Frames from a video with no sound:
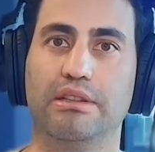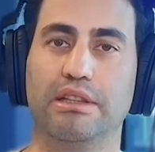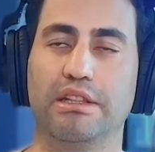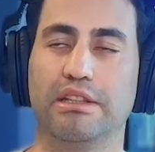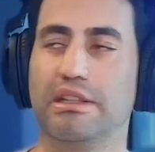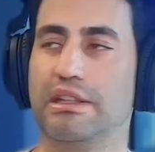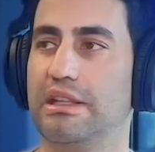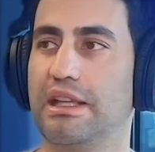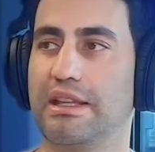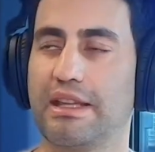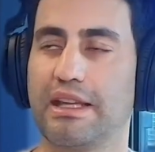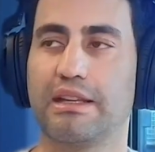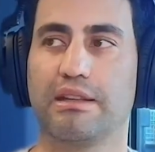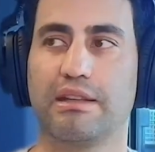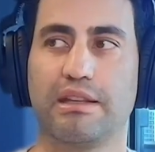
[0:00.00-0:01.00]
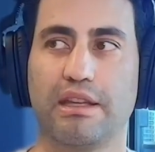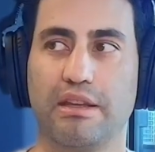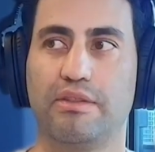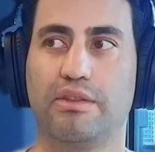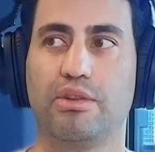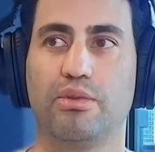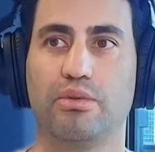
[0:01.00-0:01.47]
And that
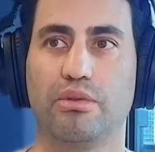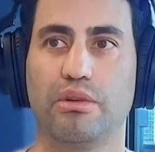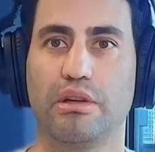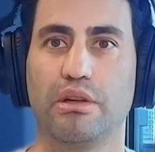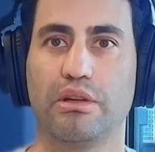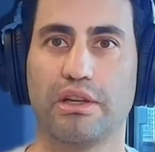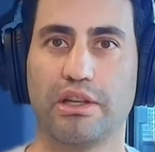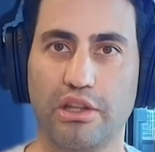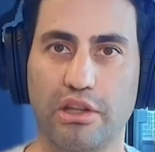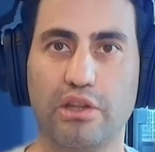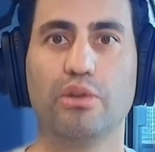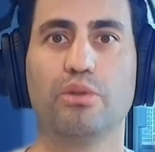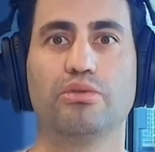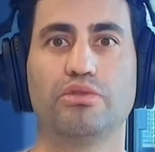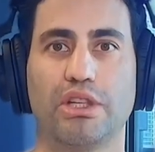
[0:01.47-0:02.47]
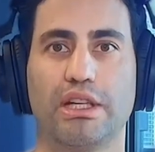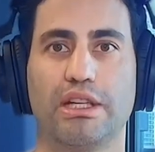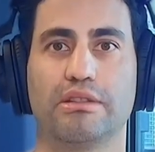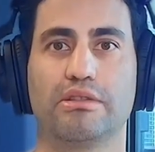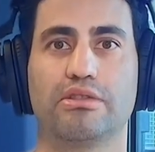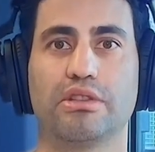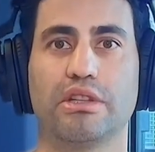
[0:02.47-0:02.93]
gives you a huge
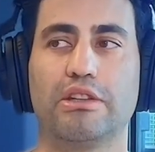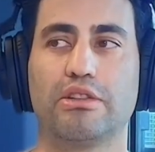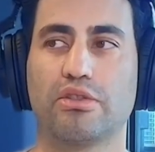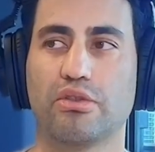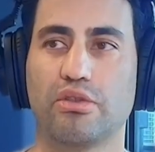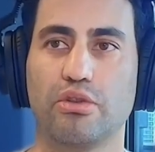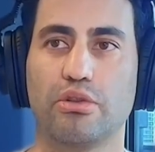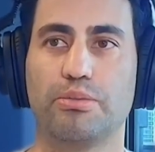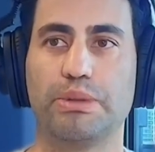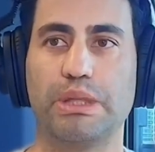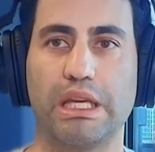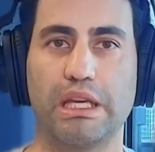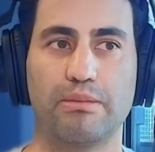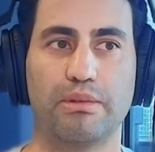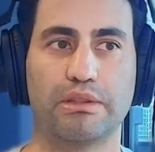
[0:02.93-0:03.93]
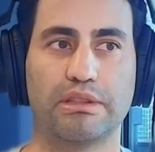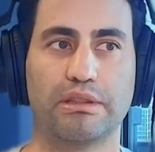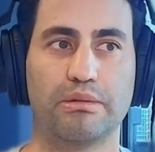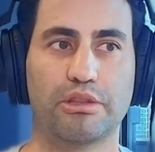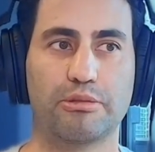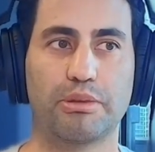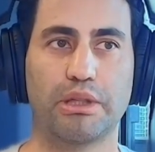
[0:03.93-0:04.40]
edge. So you'll be able
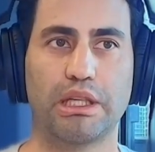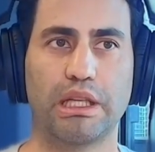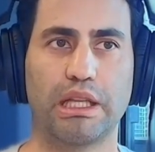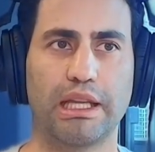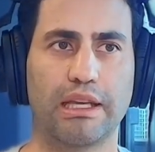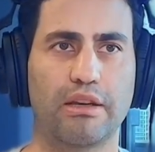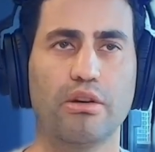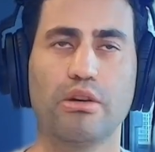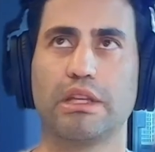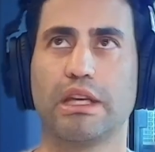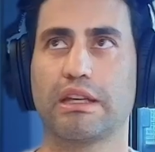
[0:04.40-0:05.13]
to spot like, oh,